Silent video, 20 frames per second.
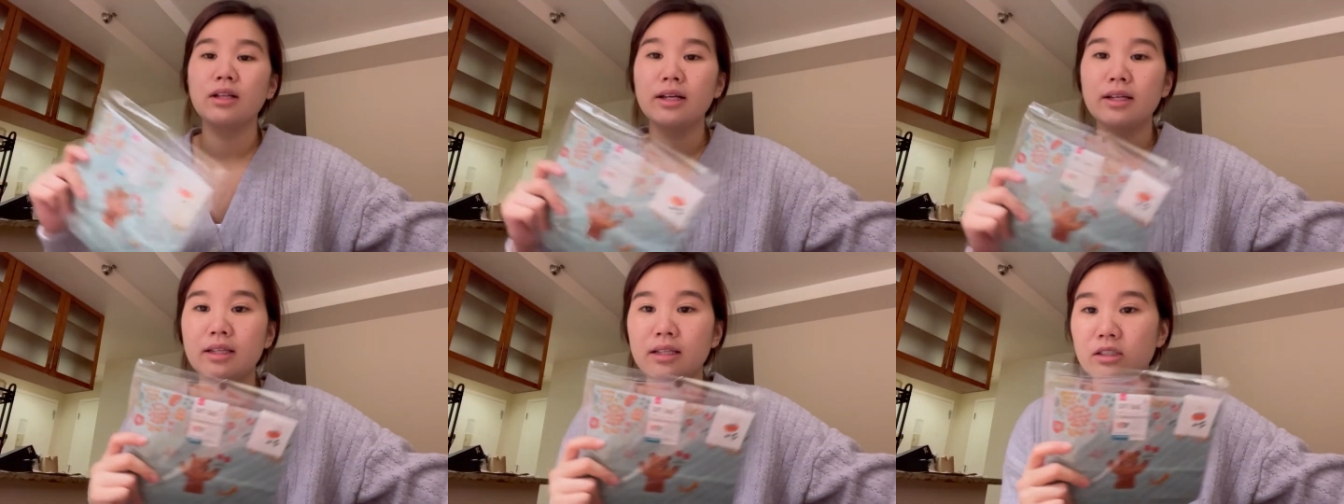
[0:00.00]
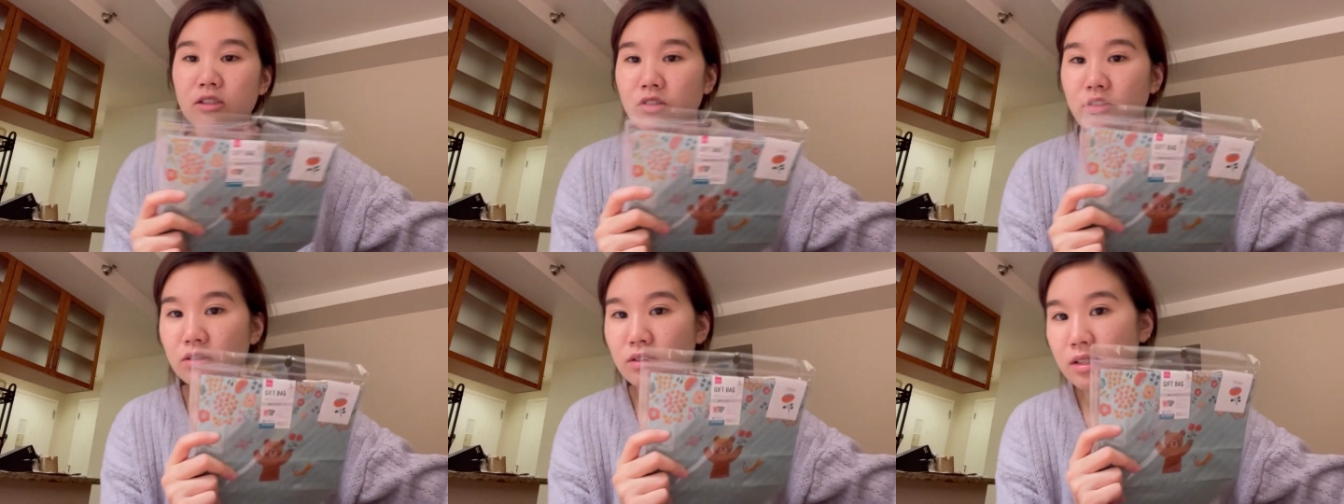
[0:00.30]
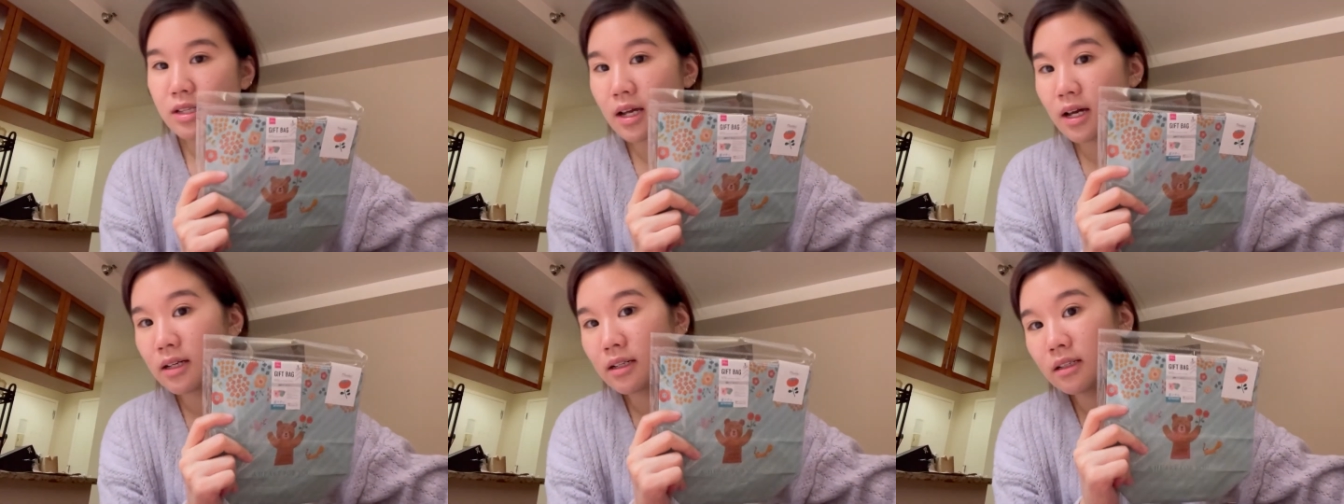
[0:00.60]
like it's
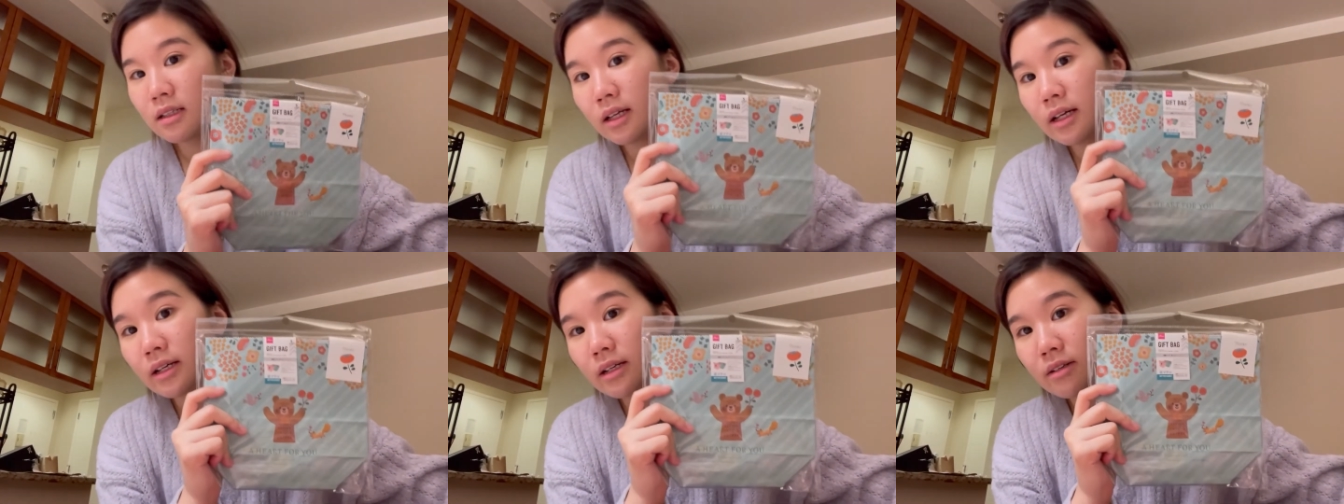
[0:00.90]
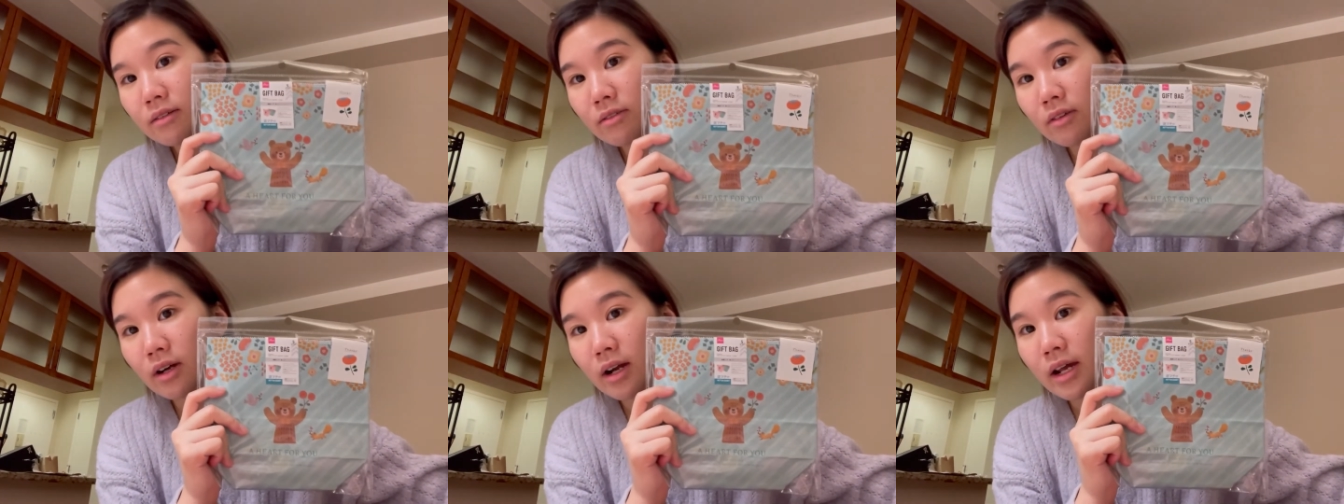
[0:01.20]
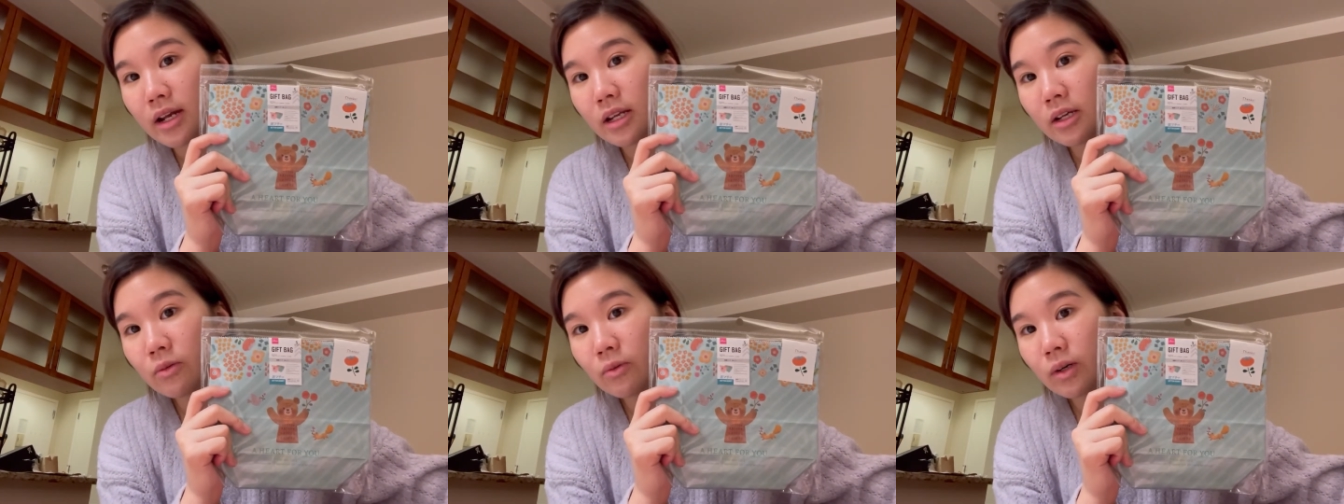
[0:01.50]
just kind of like for
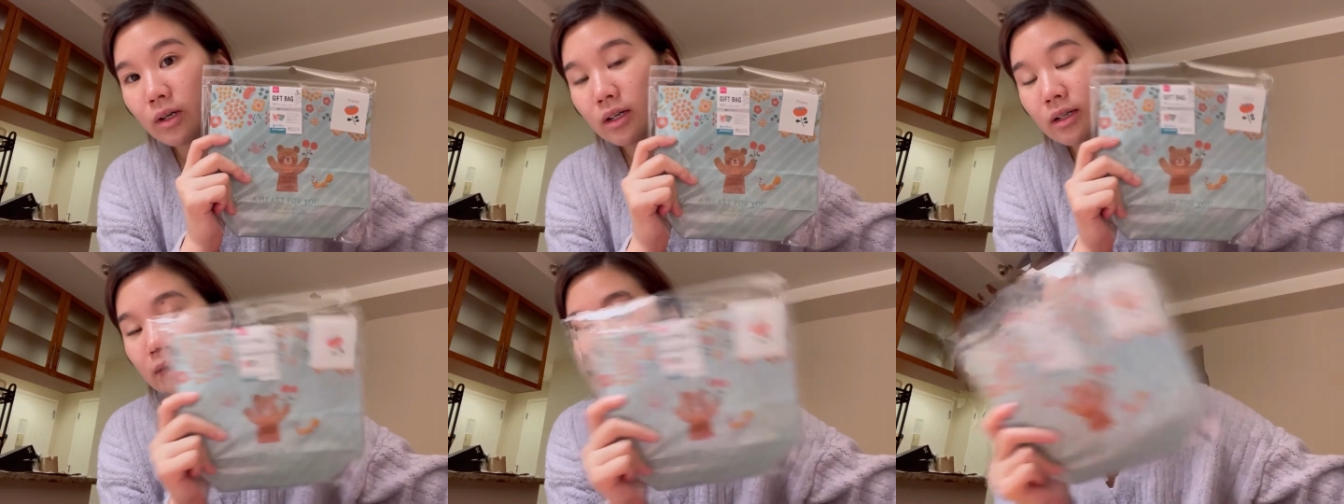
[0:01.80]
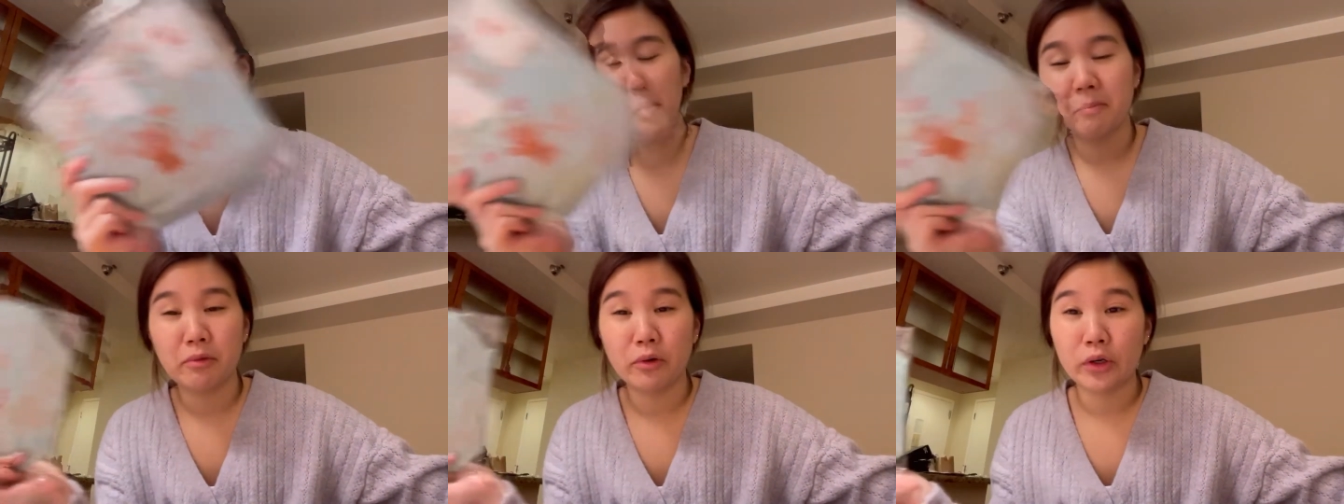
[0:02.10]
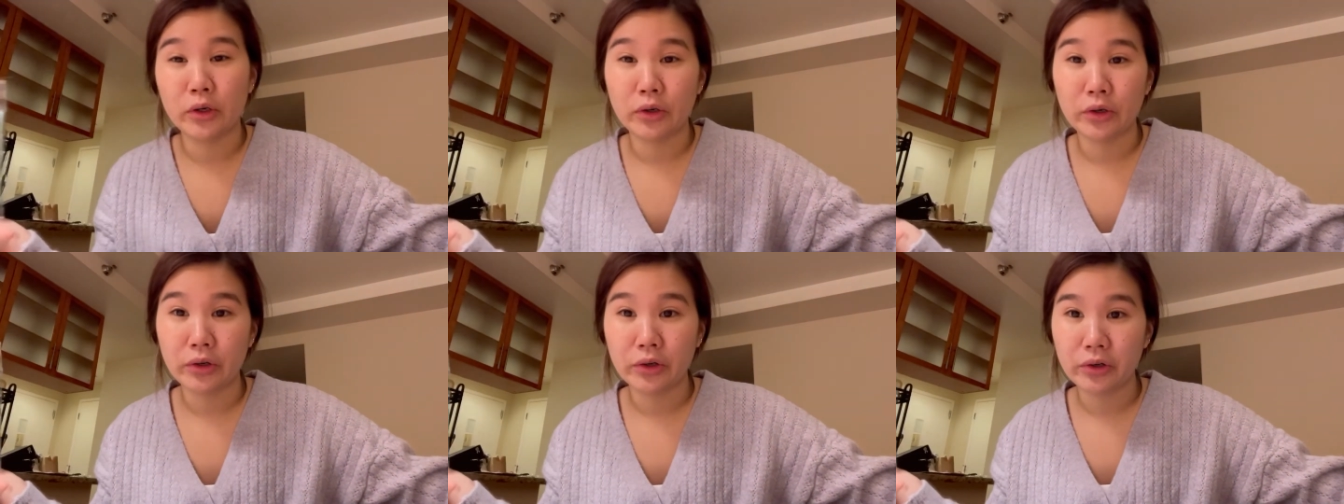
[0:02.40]
anyone, like
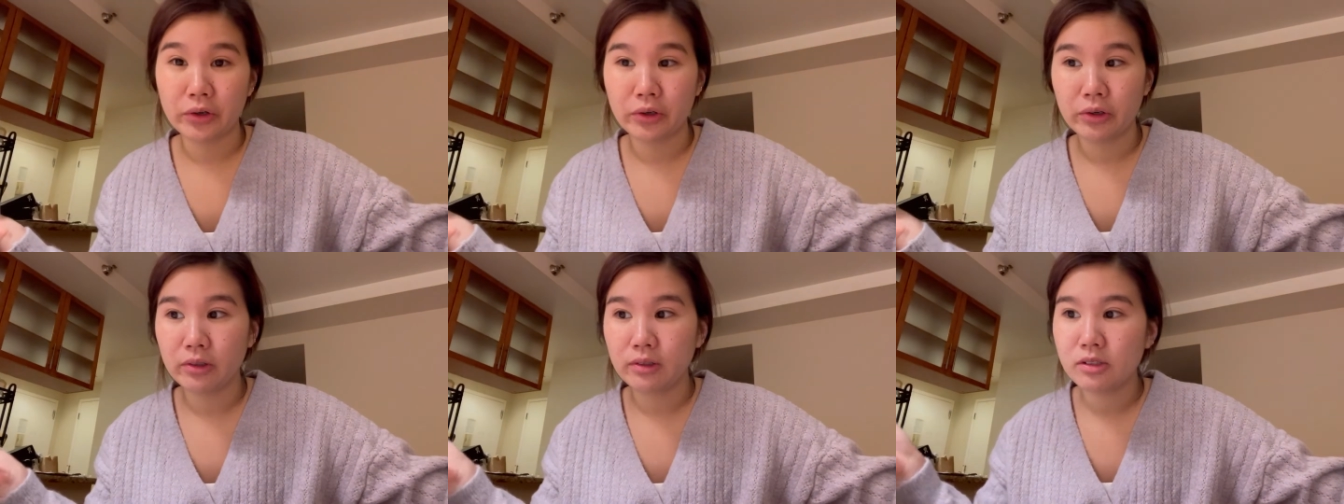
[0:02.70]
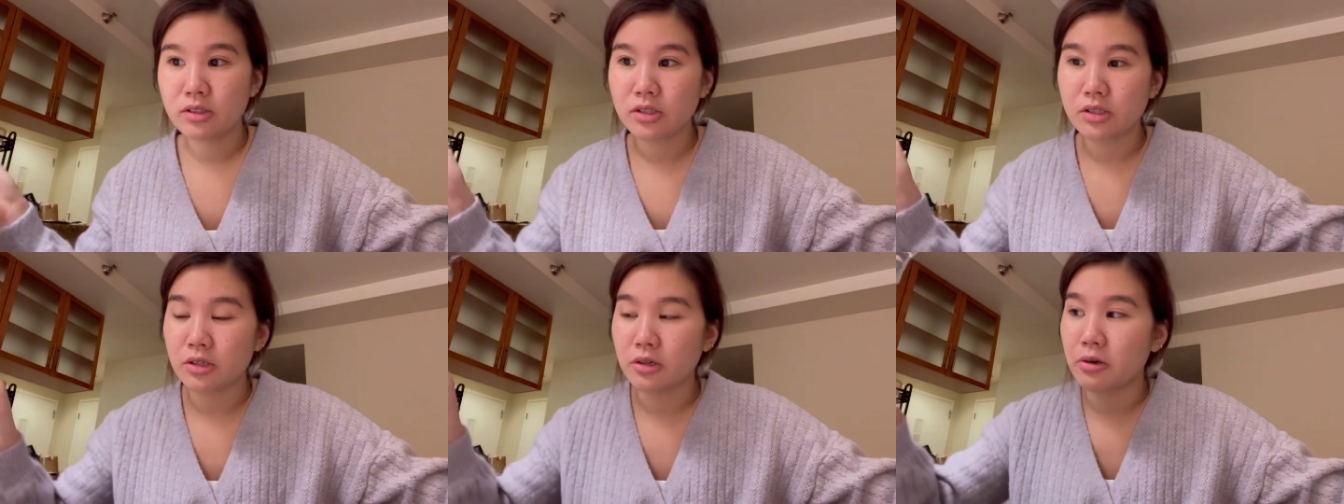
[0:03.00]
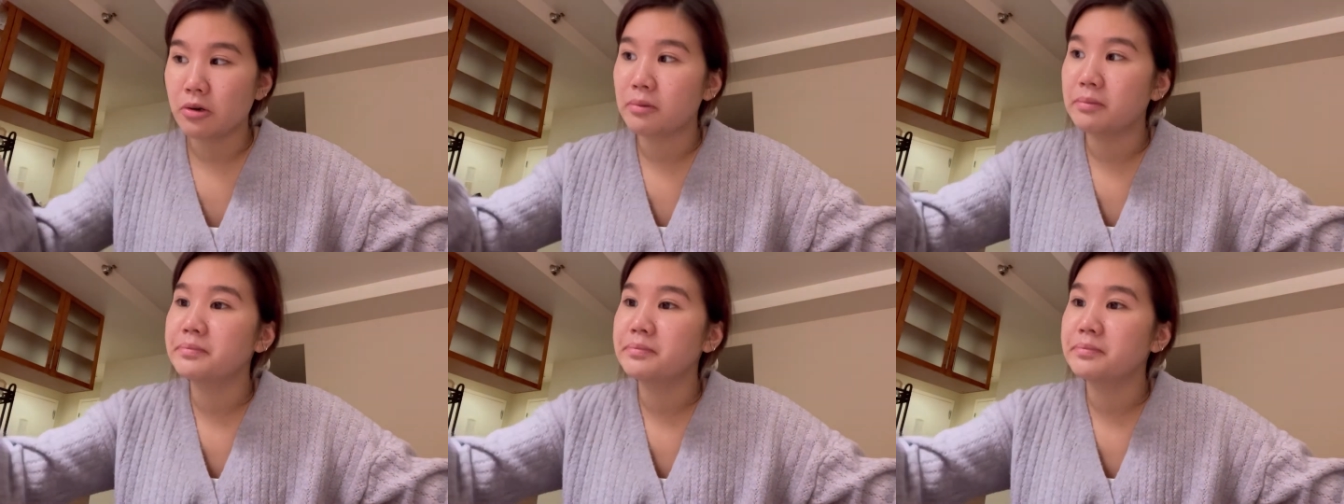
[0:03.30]
boy or girl. So